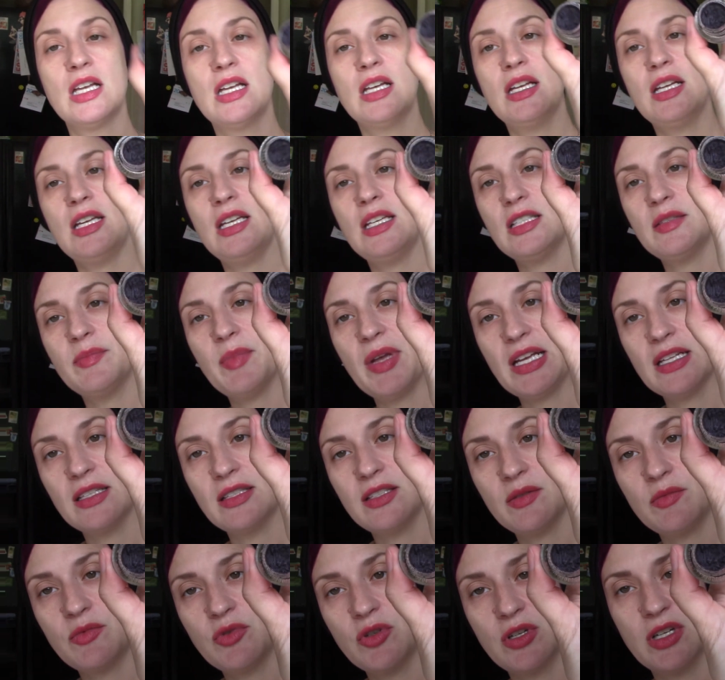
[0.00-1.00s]
He's making
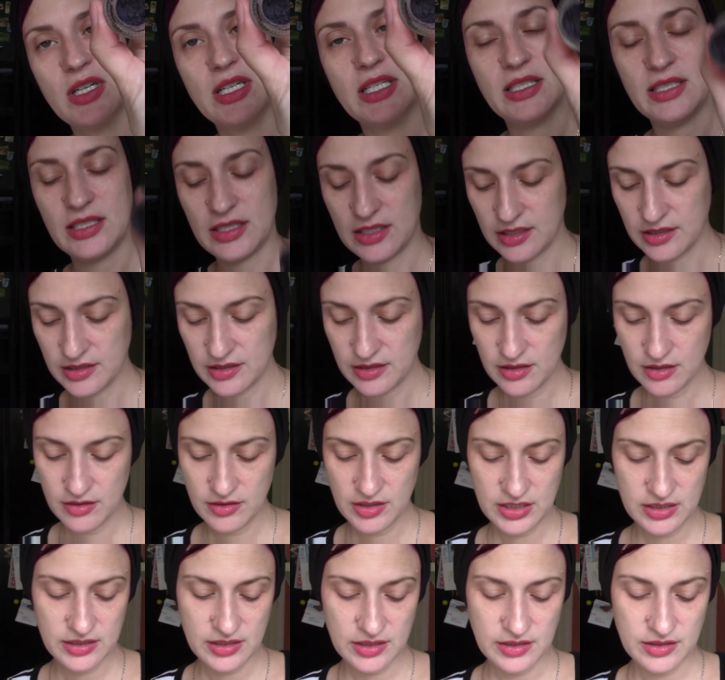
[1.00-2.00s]
some noise. So
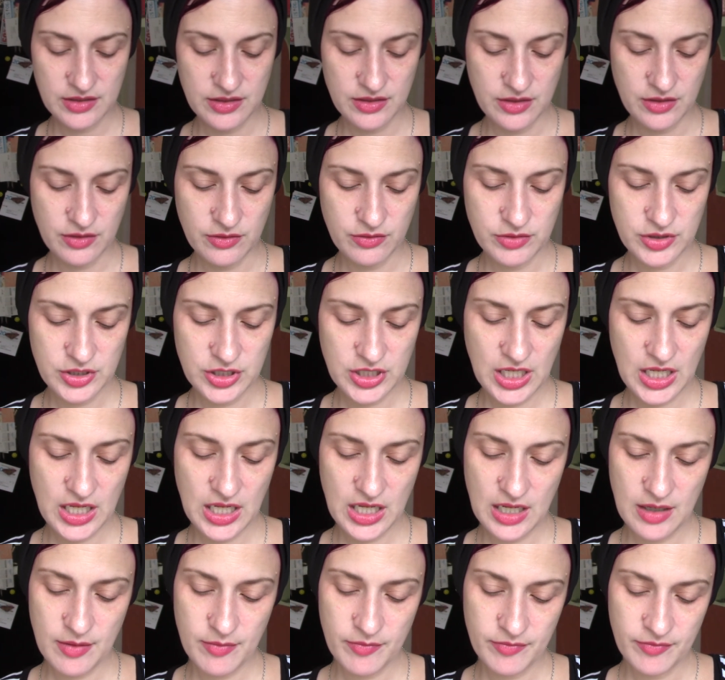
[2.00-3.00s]
this is No
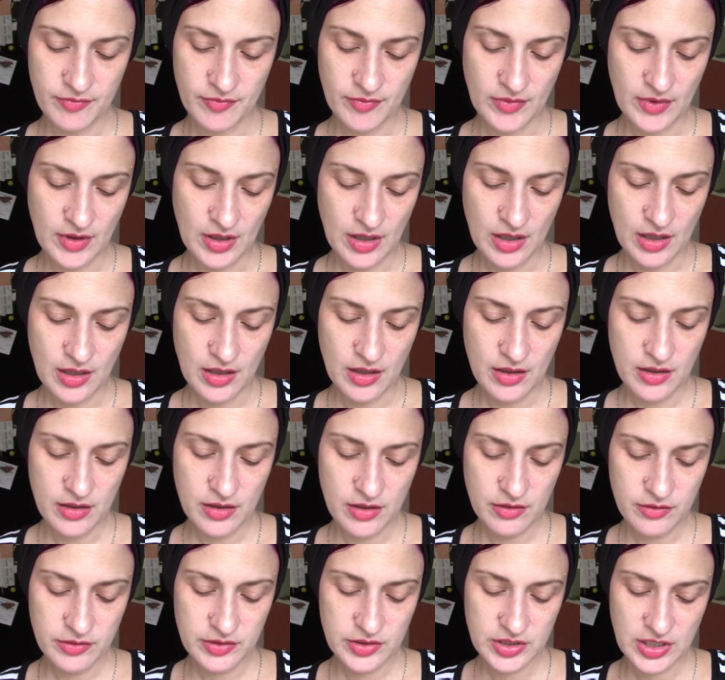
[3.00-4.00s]
Shame.
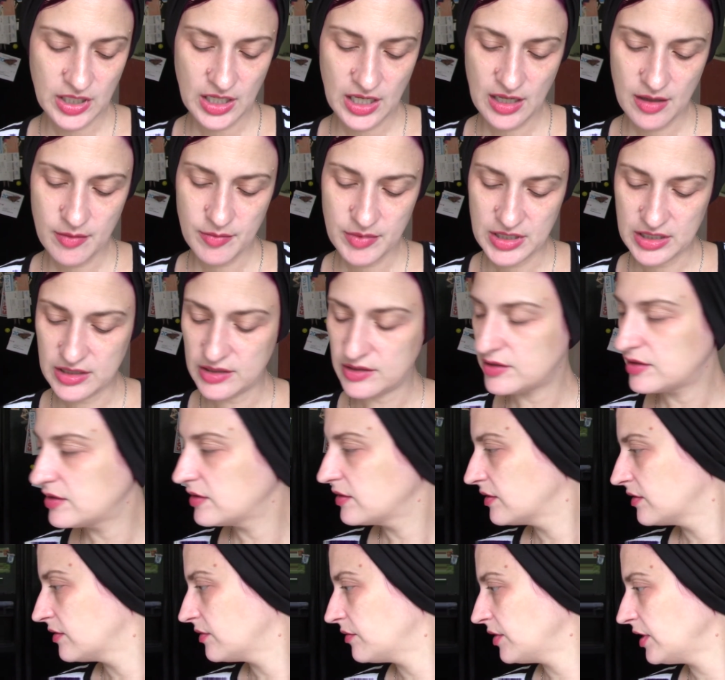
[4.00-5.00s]
No Shame is,
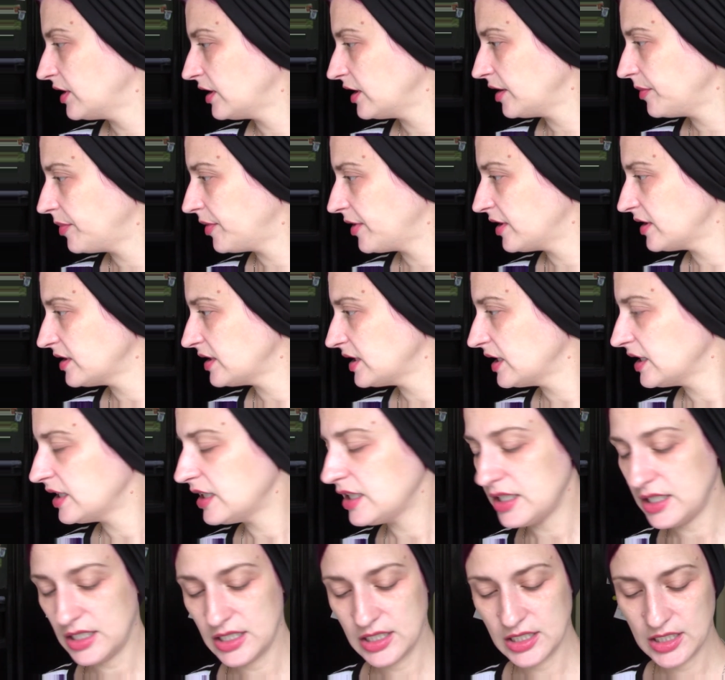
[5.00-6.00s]
really,
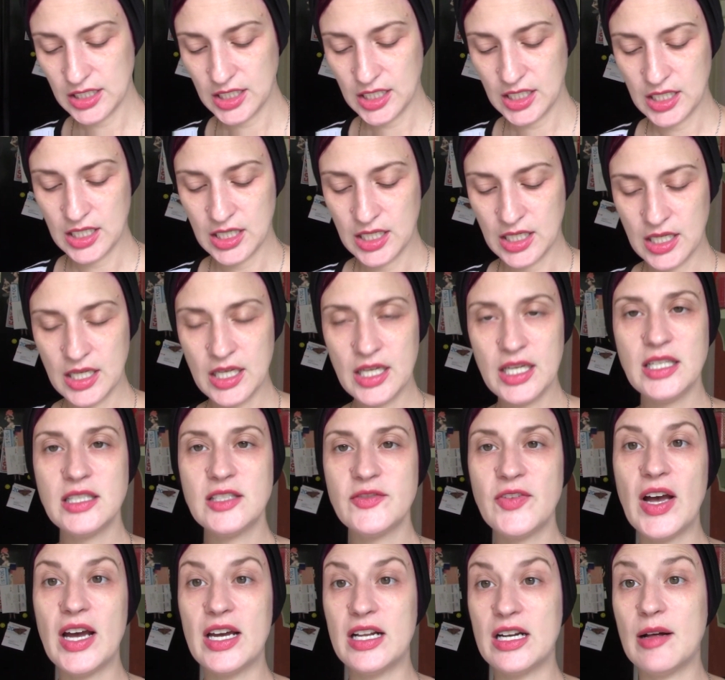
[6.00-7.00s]
Percy? He's
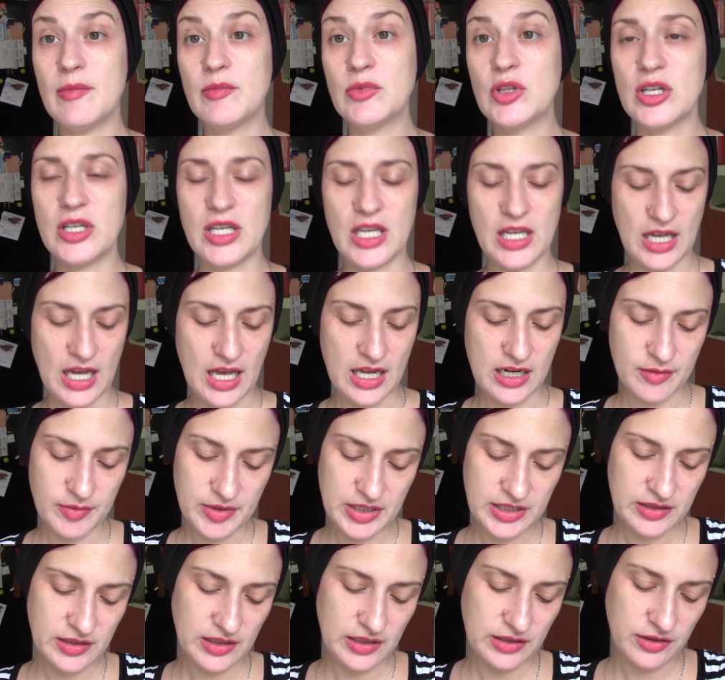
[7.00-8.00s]
fine. I'm looking at him.
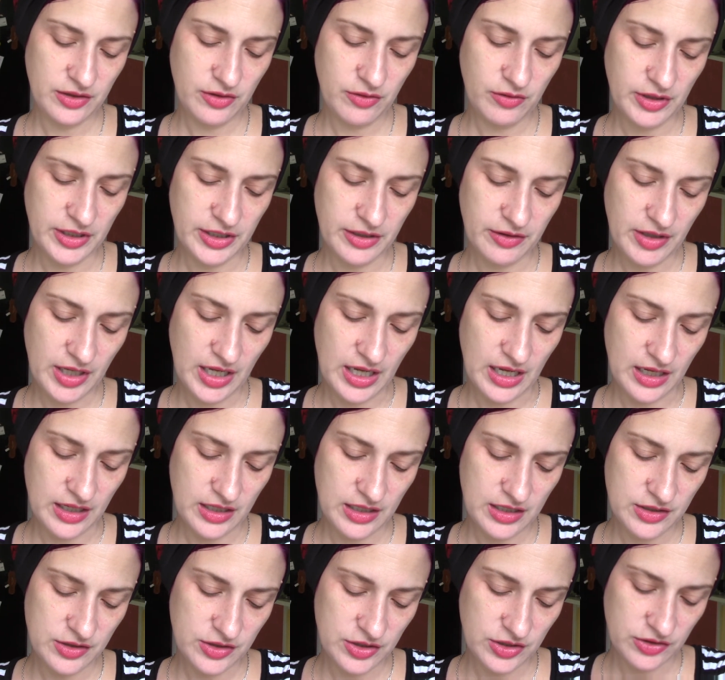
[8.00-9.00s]
He's like totally okay.
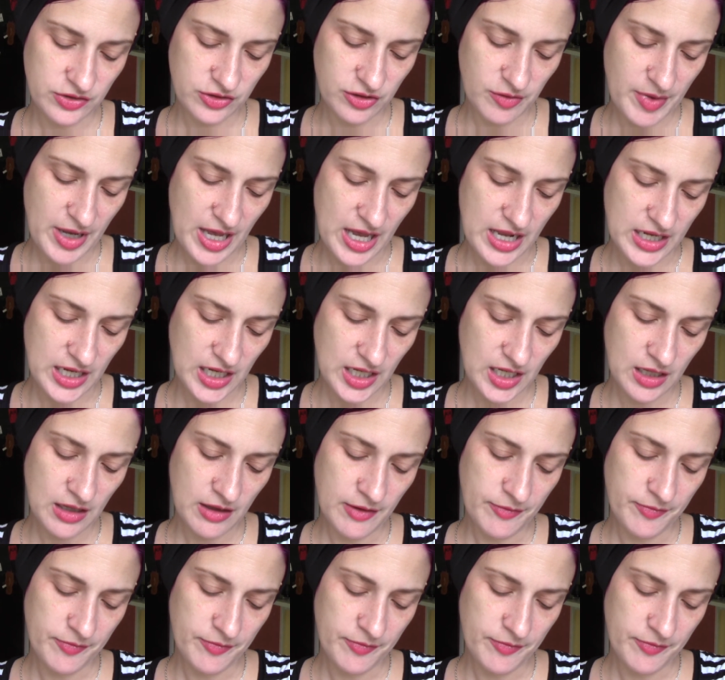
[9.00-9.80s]
He's just dramatic.